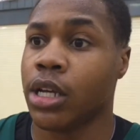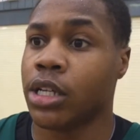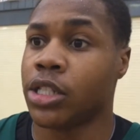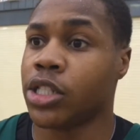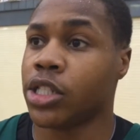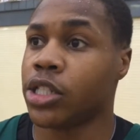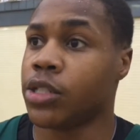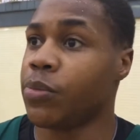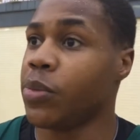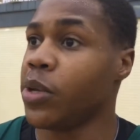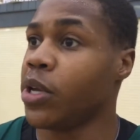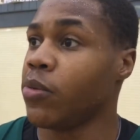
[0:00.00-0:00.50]

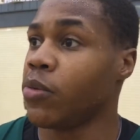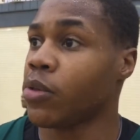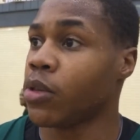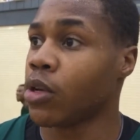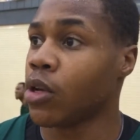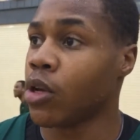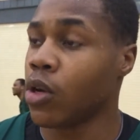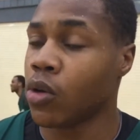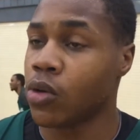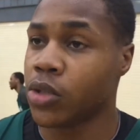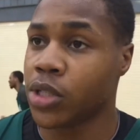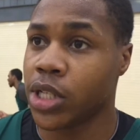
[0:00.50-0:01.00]
Just being with the
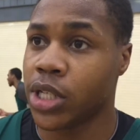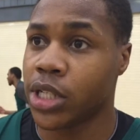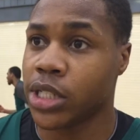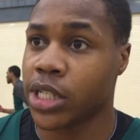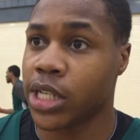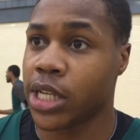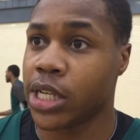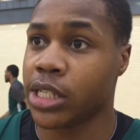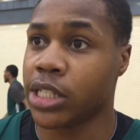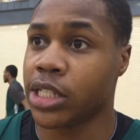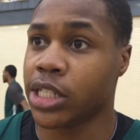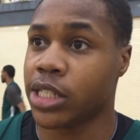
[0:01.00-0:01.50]
coaches
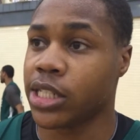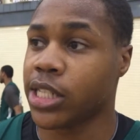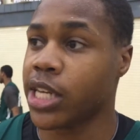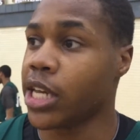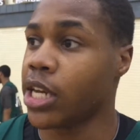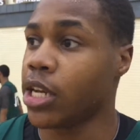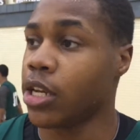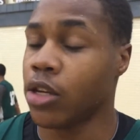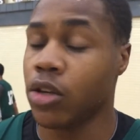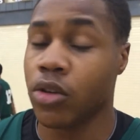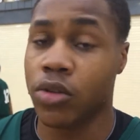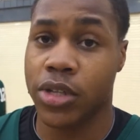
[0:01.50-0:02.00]
and just
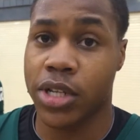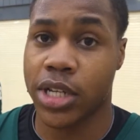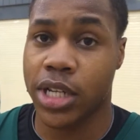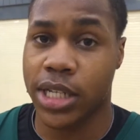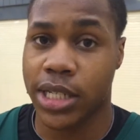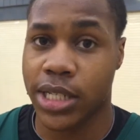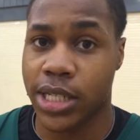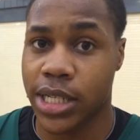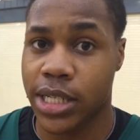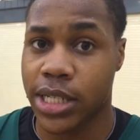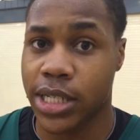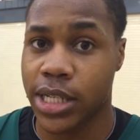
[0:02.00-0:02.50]
getting new to the
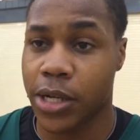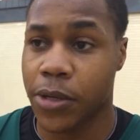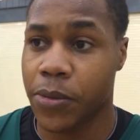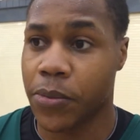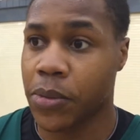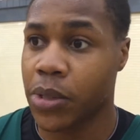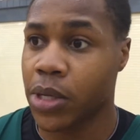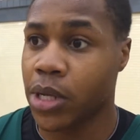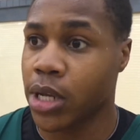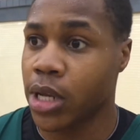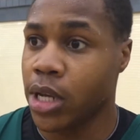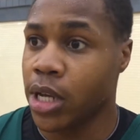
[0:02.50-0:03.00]
system.
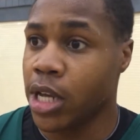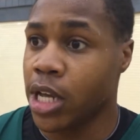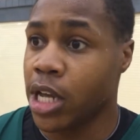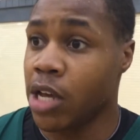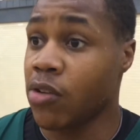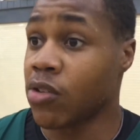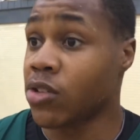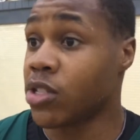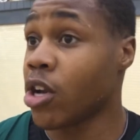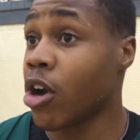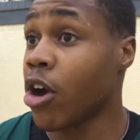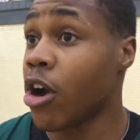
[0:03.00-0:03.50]
It
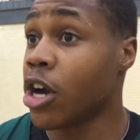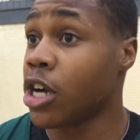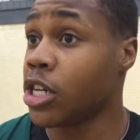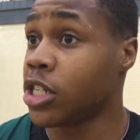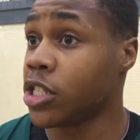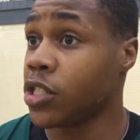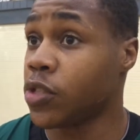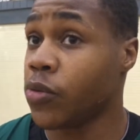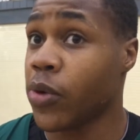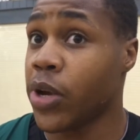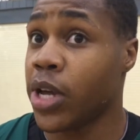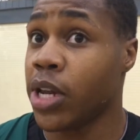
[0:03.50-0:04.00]
was hard
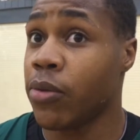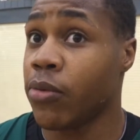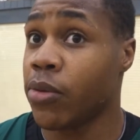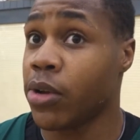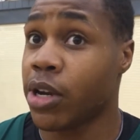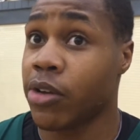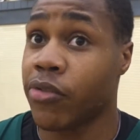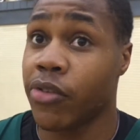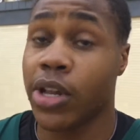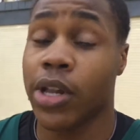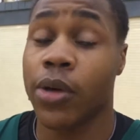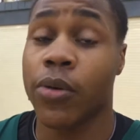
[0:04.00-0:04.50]
just waiting when
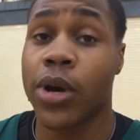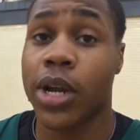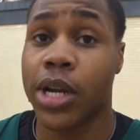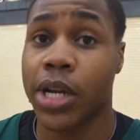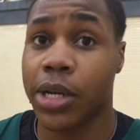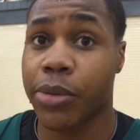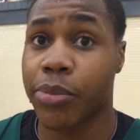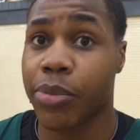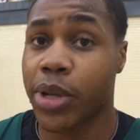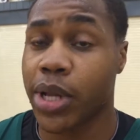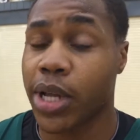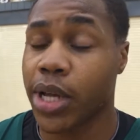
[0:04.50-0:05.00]
I really wanted
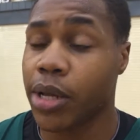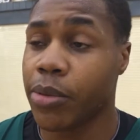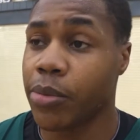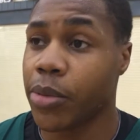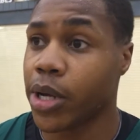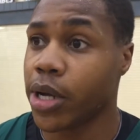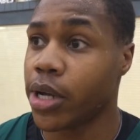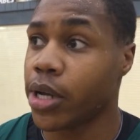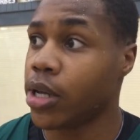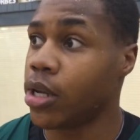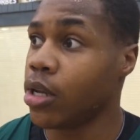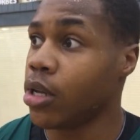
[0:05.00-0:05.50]
to play,
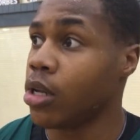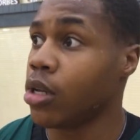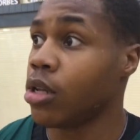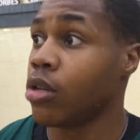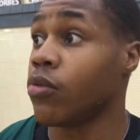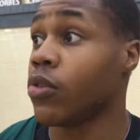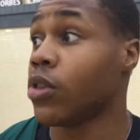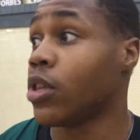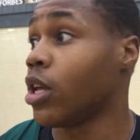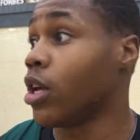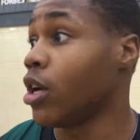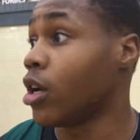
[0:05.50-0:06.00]
but
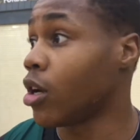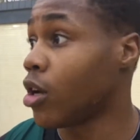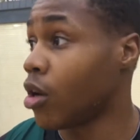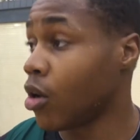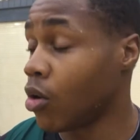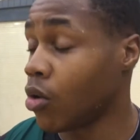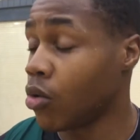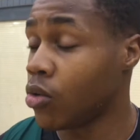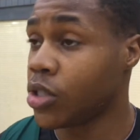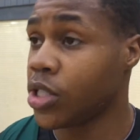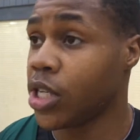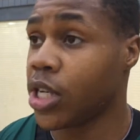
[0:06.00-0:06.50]
with the
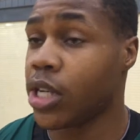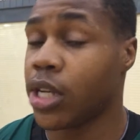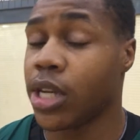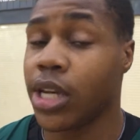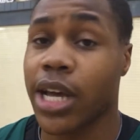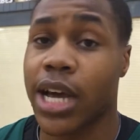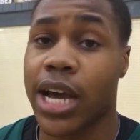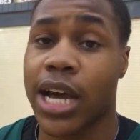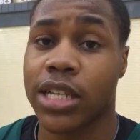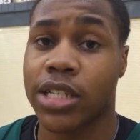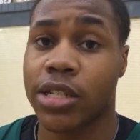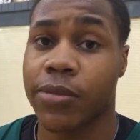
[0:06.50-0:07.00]
coach and the
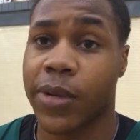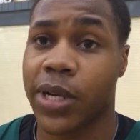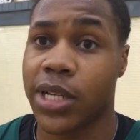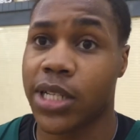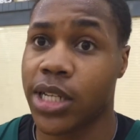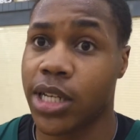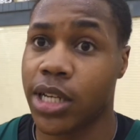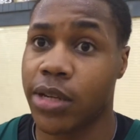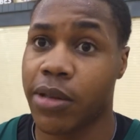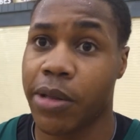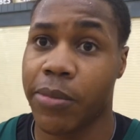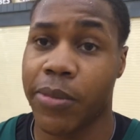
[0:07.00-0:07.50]
guys on my
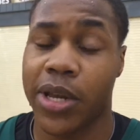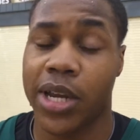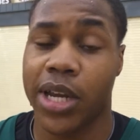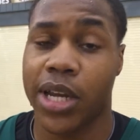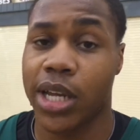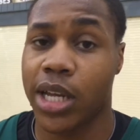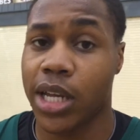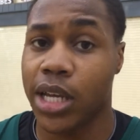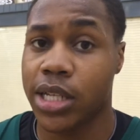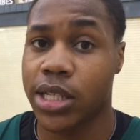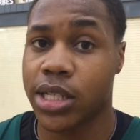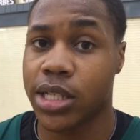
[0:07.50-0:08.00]
team, they made
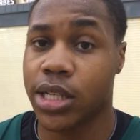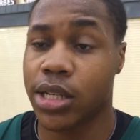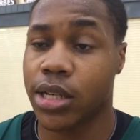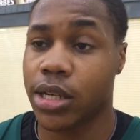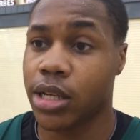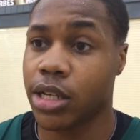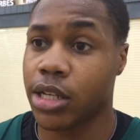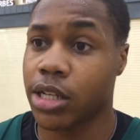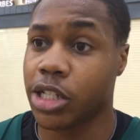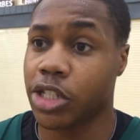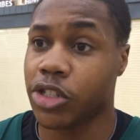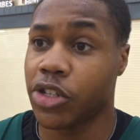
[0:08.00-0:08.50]
it easy.
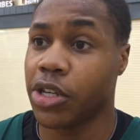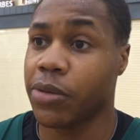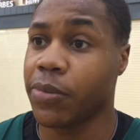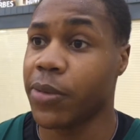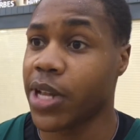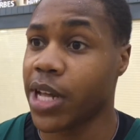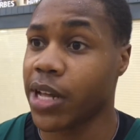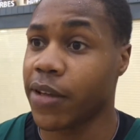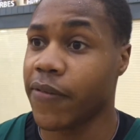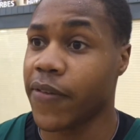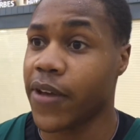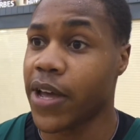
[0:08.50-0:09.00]
They treated me
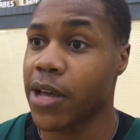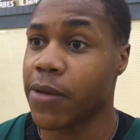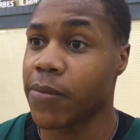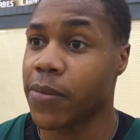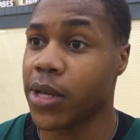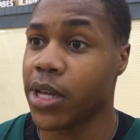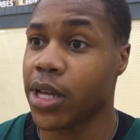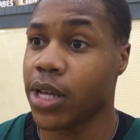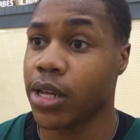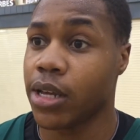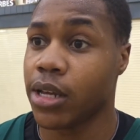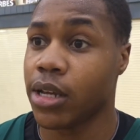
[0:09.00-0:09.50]
like
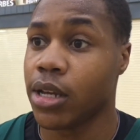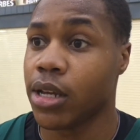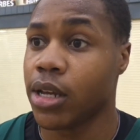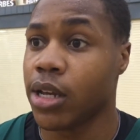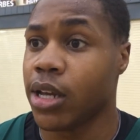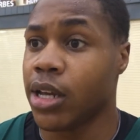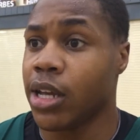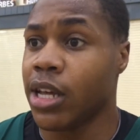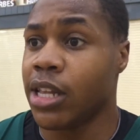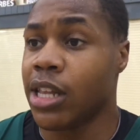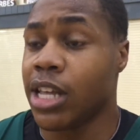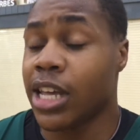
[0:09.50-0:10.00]
family, and
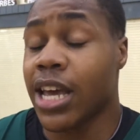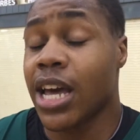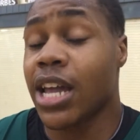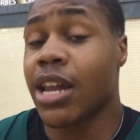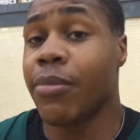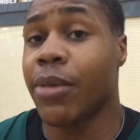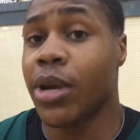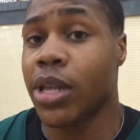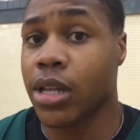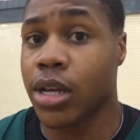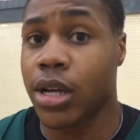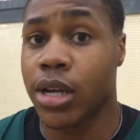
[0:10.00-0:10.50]
it kind
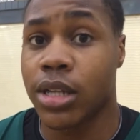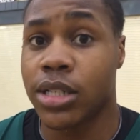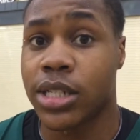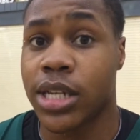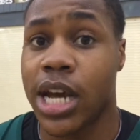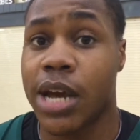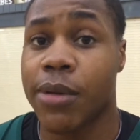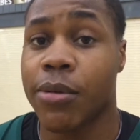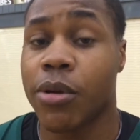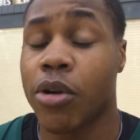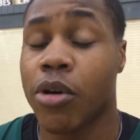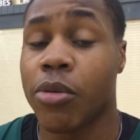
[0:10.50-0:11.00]
of made the
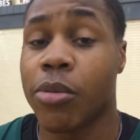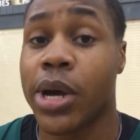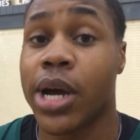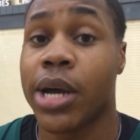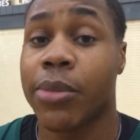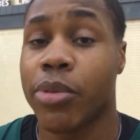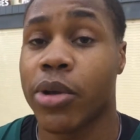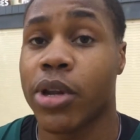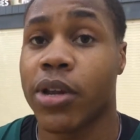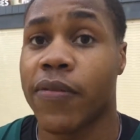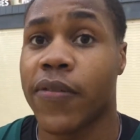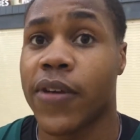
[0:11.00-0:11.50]
time go by pretty